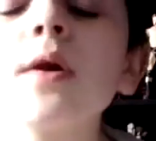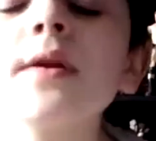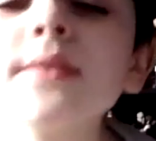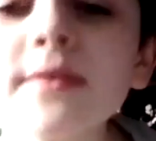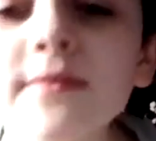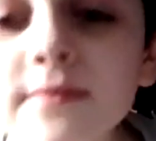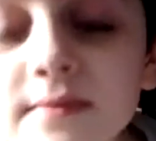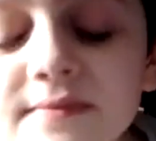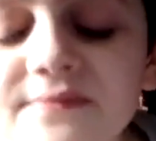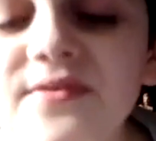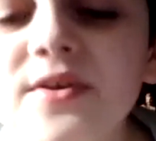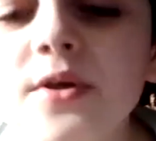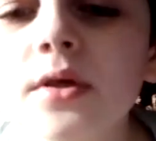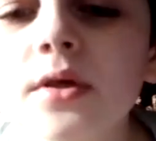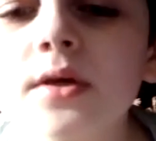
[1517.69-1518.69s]
what does it
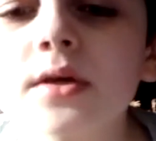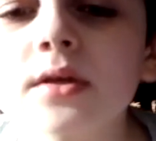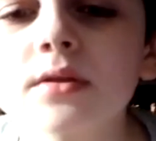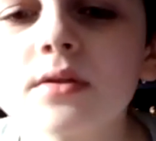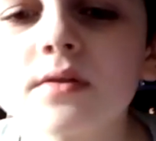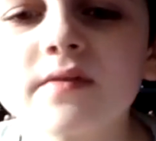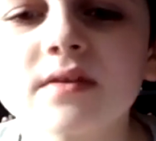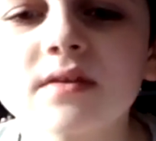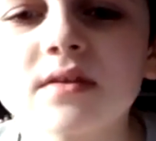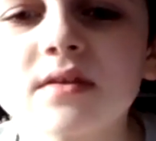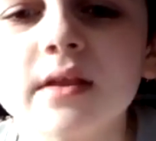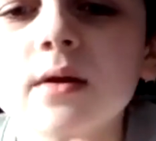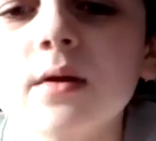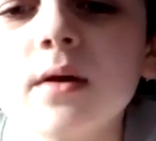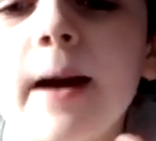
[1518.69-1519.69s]
feel like?
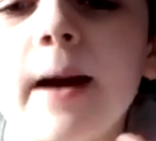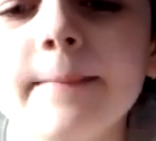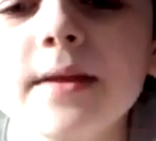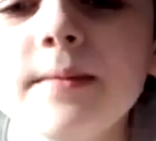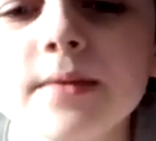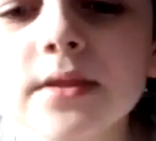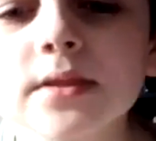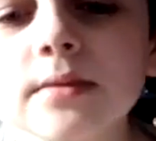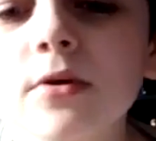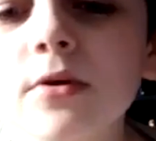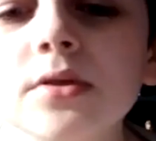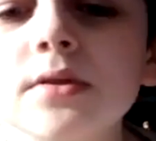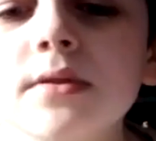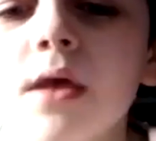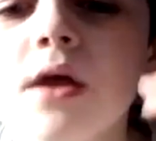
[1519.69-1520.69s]
Like, how many mixed
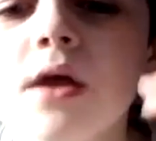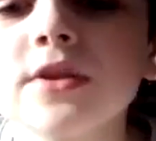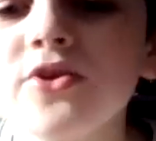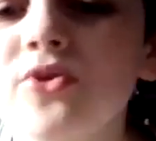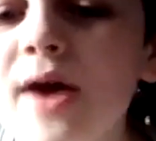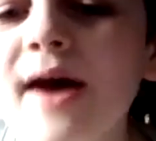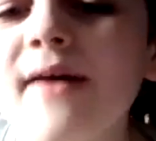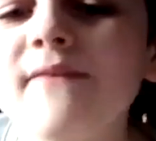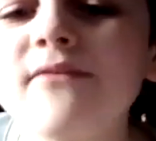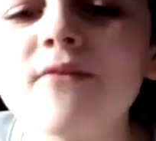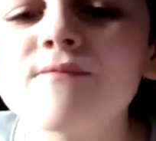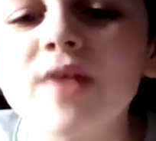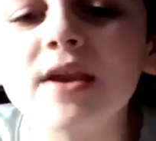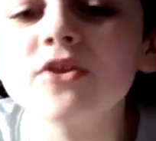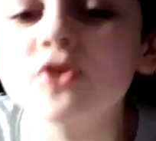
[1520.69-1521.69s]
emotions do you have
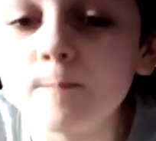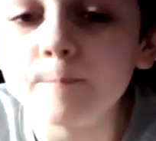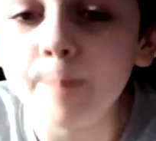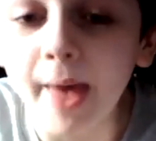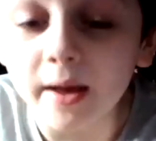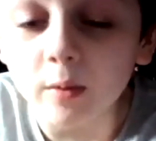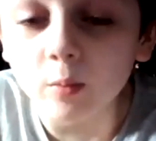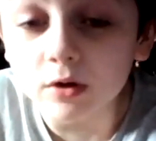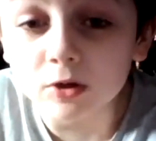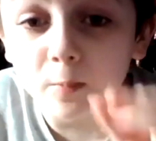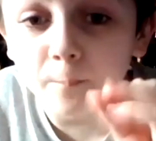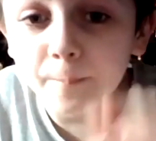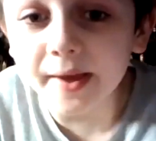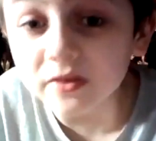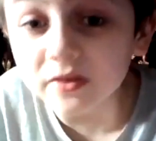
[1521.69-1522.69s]
from fighting one of
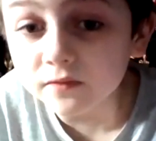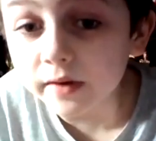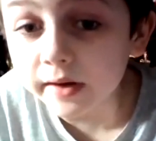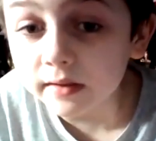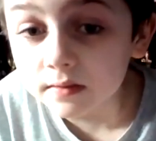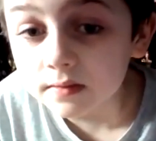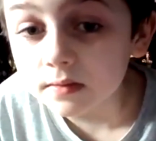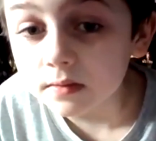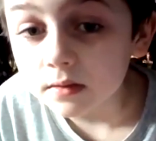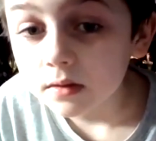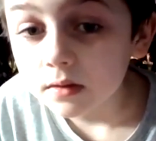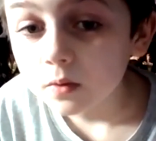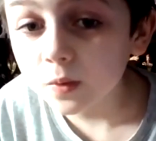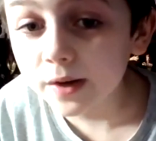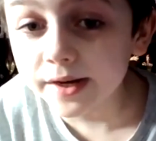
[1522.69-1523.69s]
your best friends,
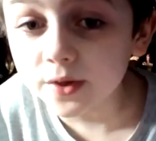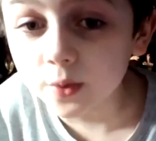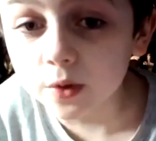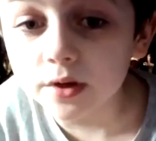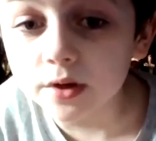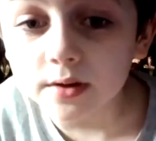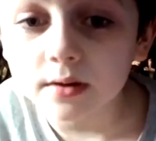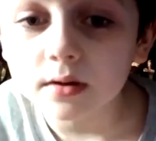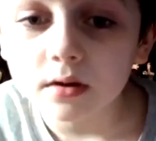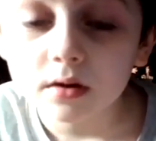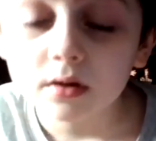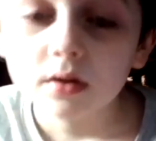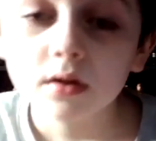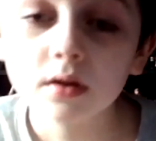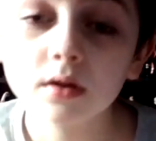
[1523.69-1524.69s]
Randy Orton?
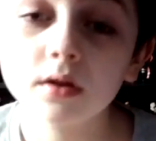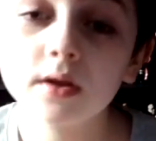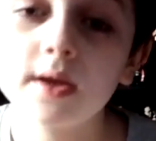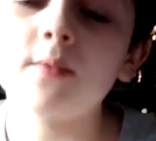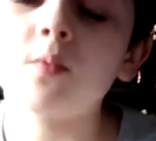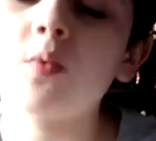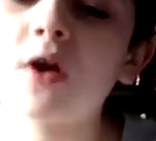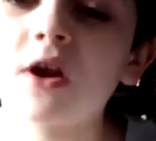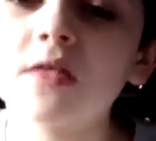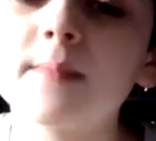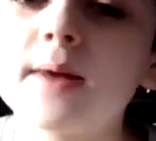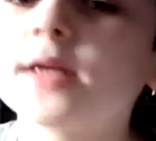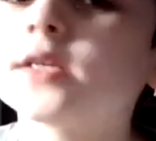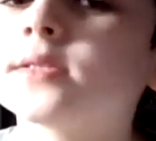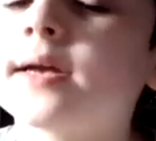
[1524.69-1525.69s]
And what are the
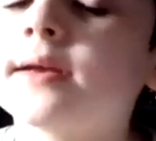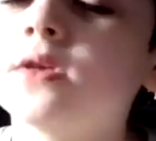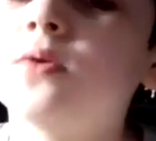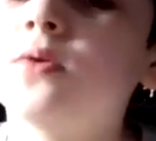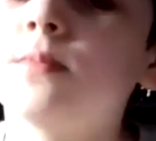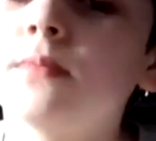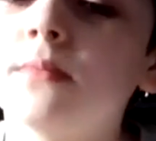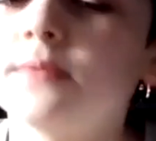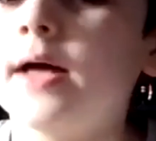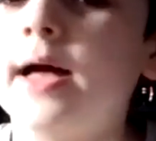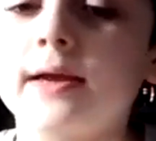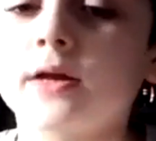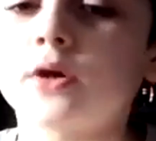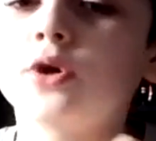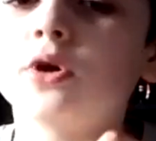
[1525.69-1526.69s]
matches
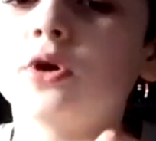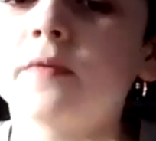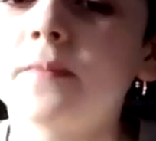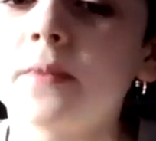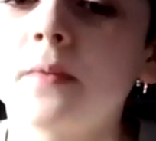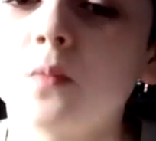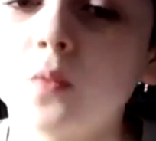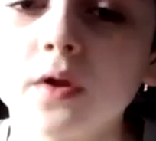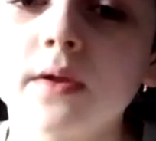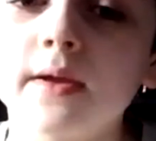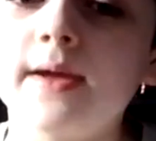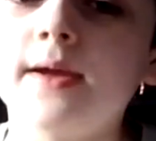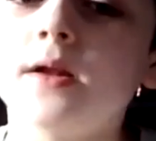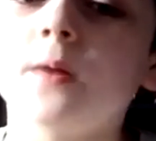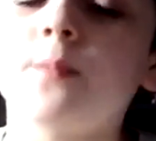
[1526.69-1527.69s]
that could have been
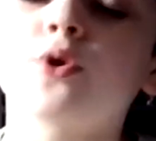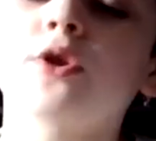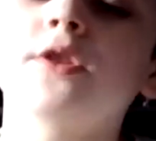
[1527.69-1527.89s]
ended up